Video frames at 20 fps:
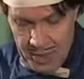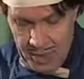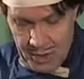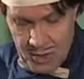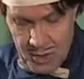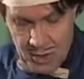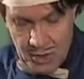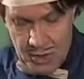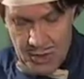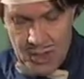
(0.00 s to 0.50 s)

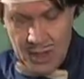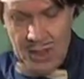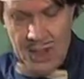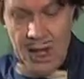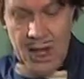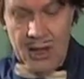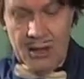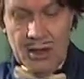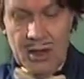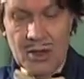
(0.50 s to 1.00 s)
bits. You see
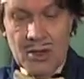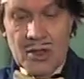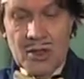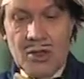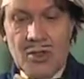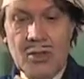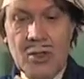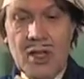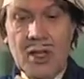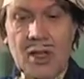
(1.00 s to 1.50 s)
that? There's
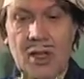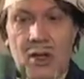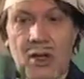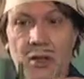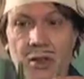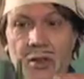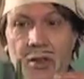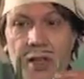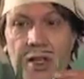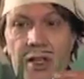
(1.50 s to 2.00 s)
3
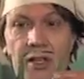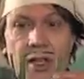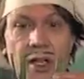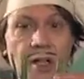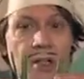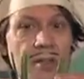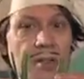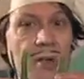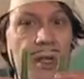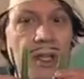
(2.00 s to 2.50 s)
little green
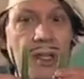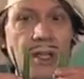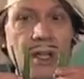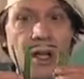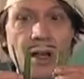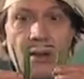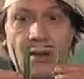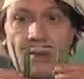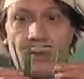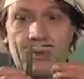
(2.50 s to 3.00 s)
things right
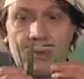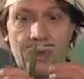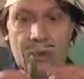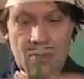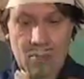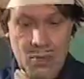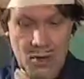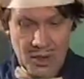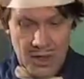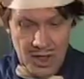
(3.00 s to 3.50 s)
there.
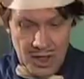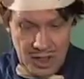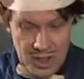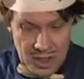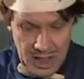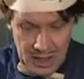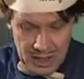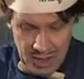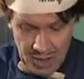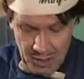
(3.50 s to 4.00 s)
We're going to
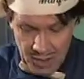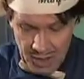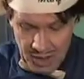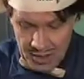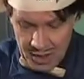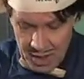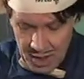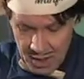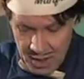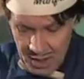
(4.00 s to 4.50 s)
set them
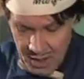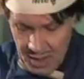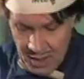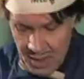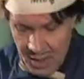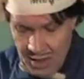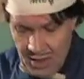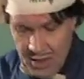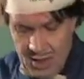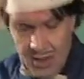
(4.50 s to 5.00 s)
right there.
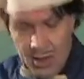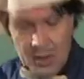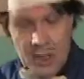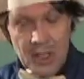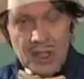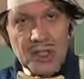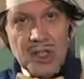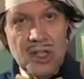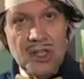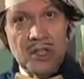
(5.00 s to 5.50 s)

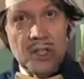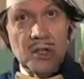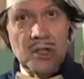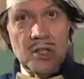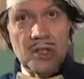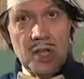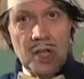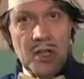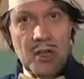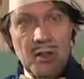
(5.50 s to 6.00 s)
This is the
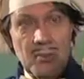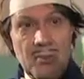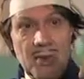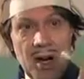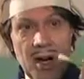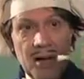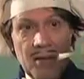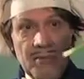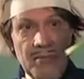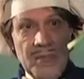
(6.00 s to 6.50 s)
thicker
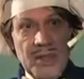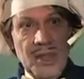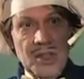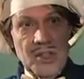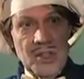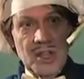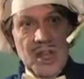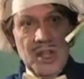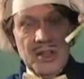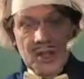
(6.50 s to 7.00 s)
part.
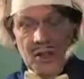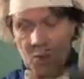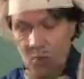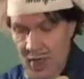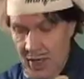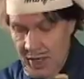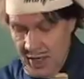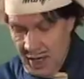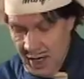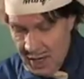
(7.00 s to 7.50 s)
It's got the
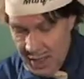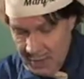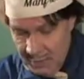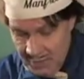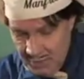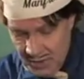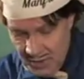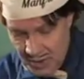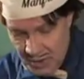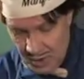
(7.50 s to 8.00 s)
white on it.
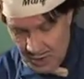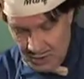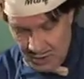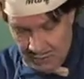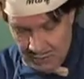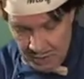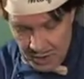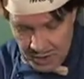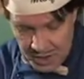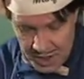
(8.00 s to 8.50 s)
So
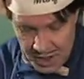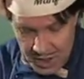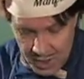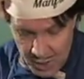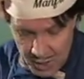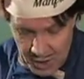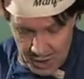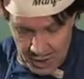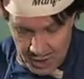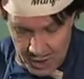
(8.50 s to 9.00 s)
the first
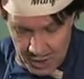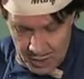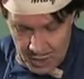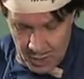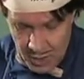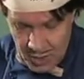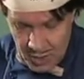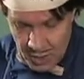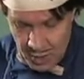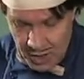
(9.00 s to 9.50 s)
thing we're going to
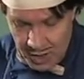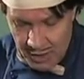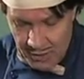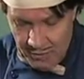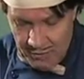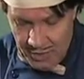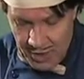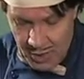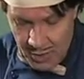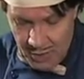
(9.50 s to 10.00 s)
do is we're going to
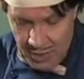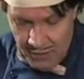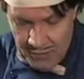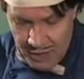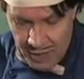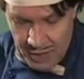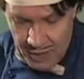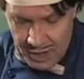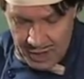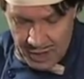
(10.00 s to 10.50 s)
very,
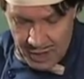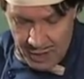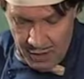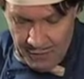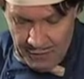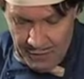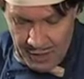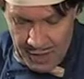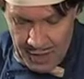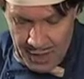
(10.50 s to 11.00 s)
very
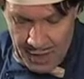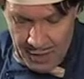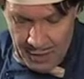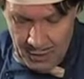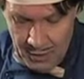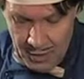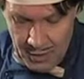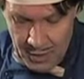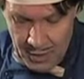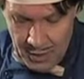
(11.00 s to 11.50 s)

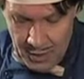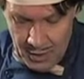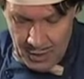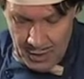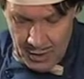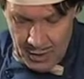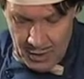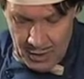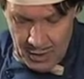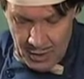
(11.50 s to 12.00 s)
carefully
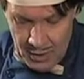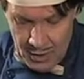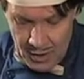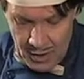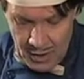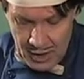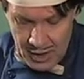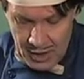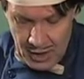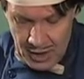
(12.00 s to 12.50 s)

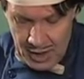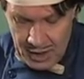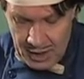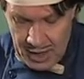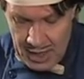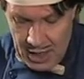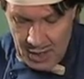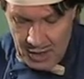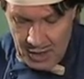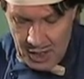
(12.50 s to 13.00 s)
cut it
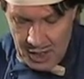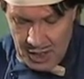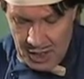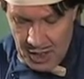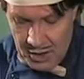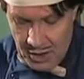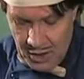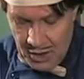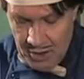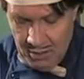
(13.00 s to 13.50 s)
down the
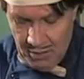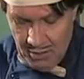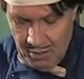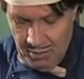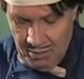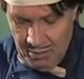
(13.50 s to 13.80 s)
center.